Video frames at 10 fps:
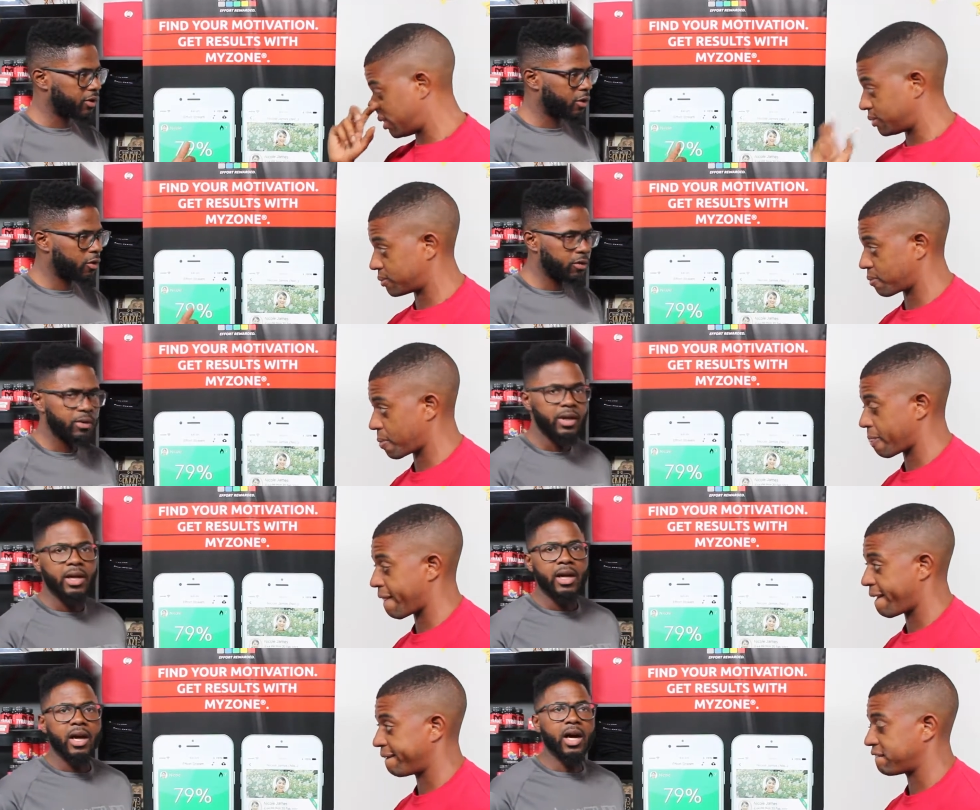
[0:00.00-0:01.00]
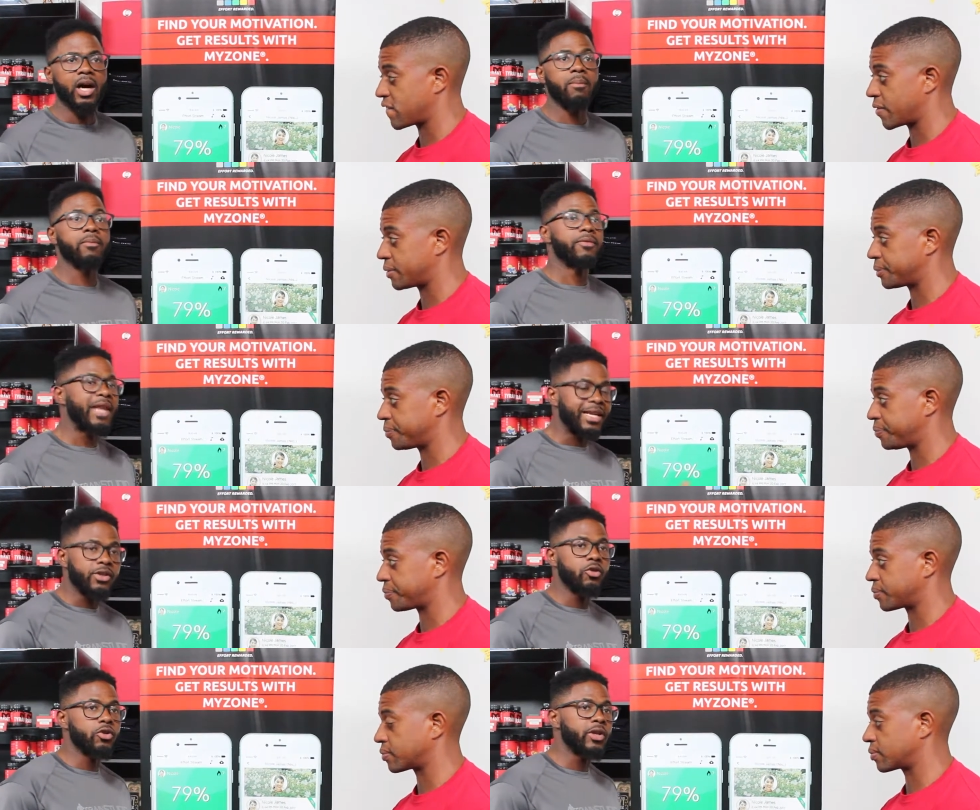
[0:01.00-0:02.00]
Speaker 1: zone, that's
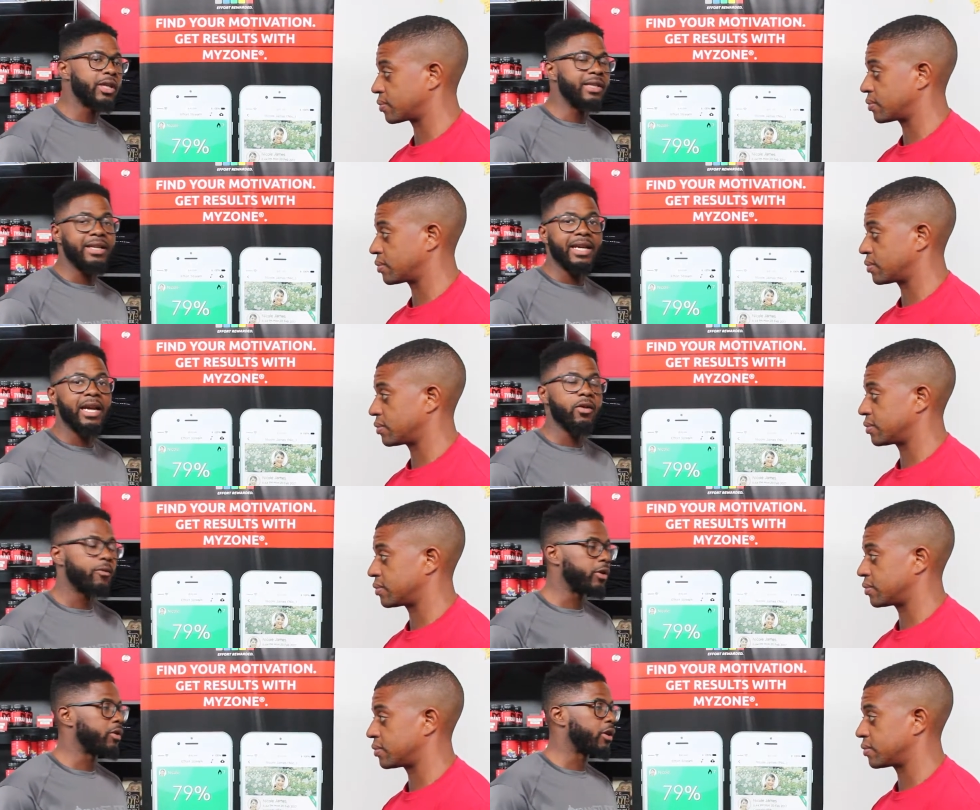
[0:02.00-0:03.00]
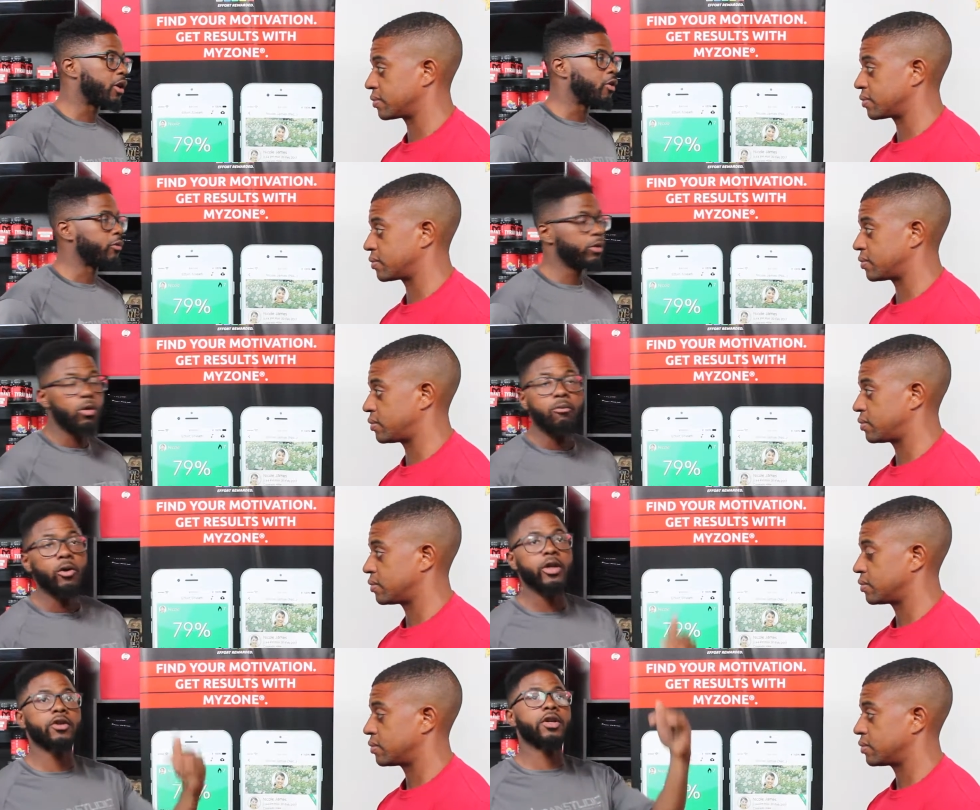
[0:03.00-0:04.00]
usually an indicator for you to go. You'll
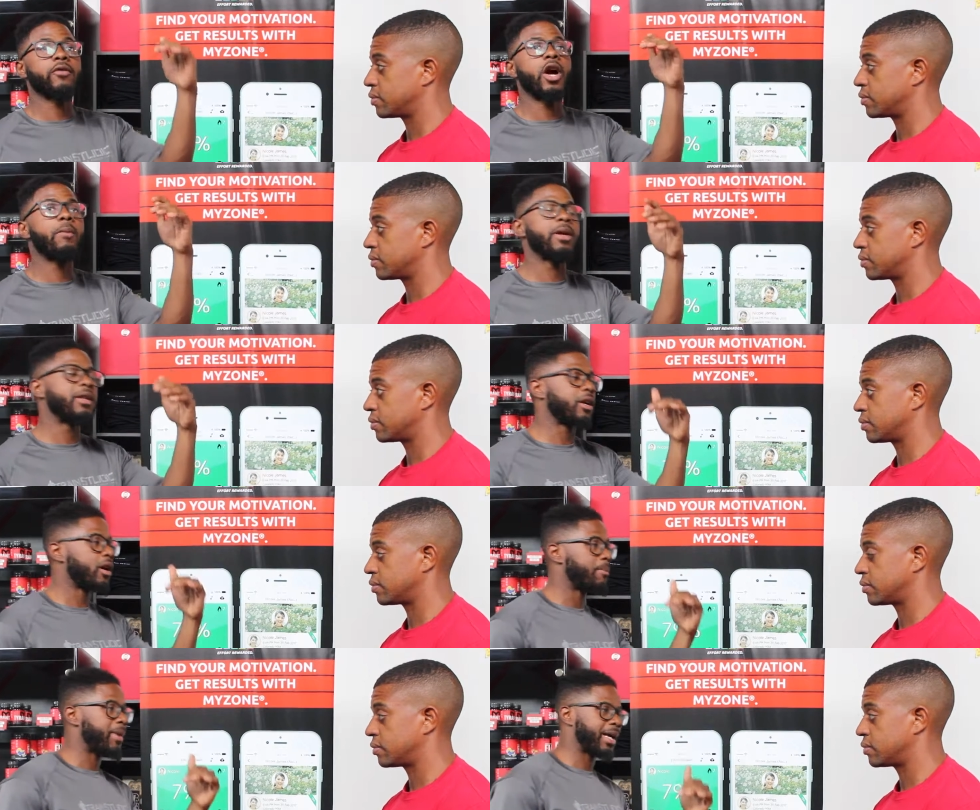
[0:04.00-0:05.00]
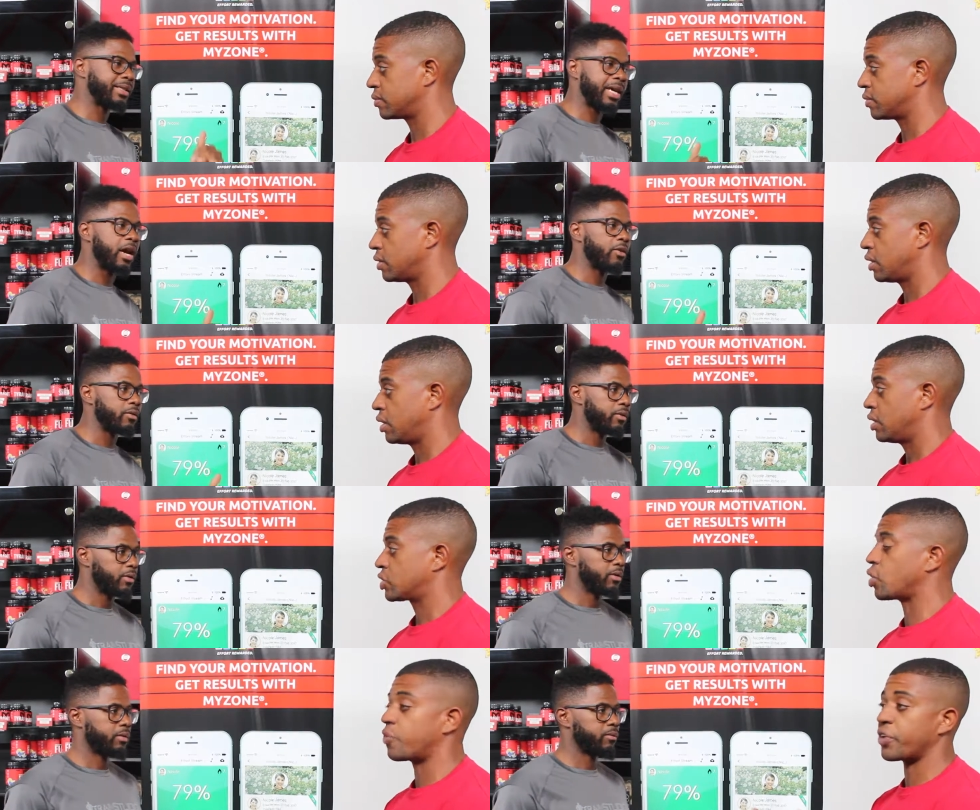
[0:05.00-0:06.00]
work yourself up and then come back down.
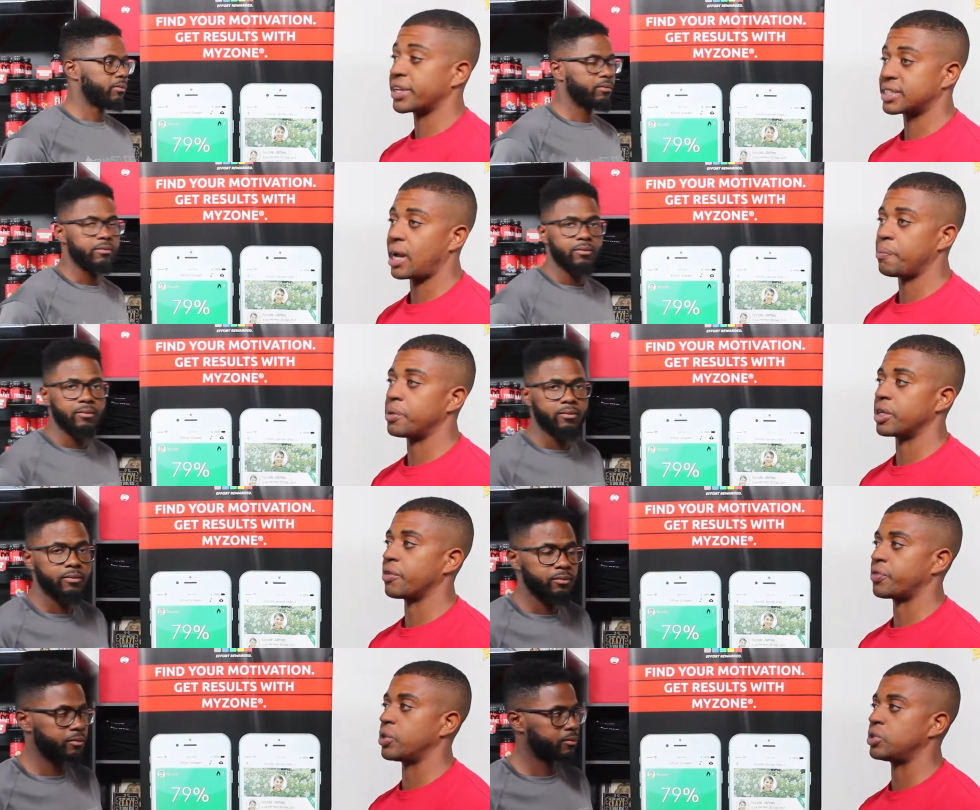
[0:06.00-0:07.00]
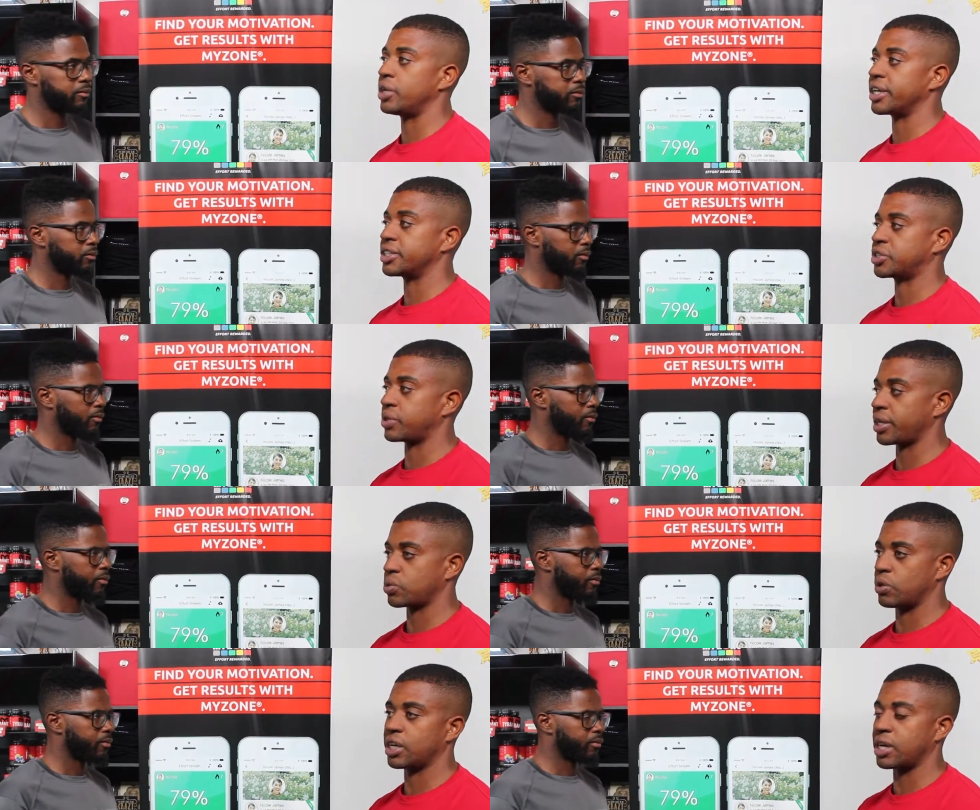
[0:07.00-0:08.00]
Speaker 2: So for example, if you're doing a
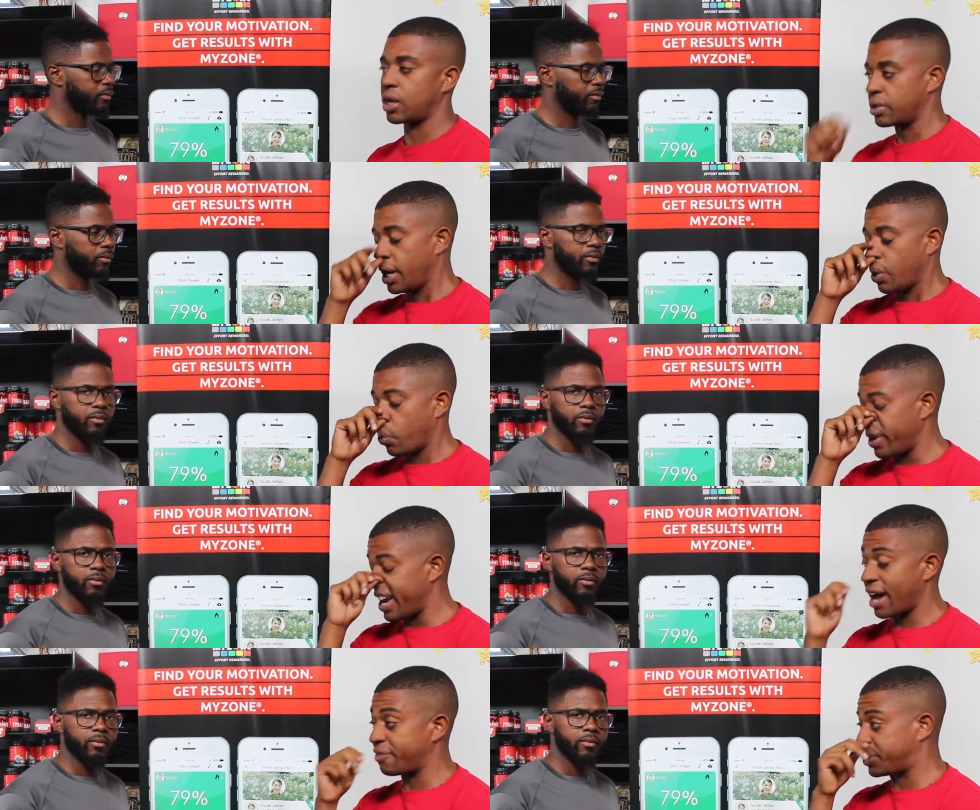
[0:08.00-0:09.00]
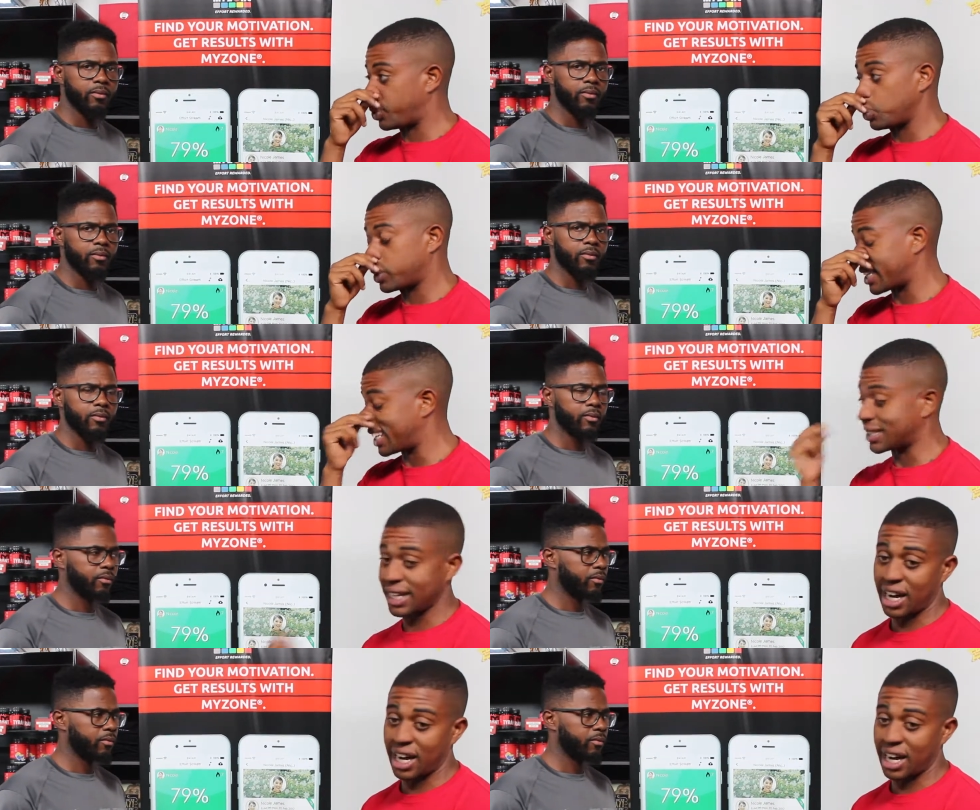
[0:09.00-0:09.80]
strength workout, we have 2 sets, and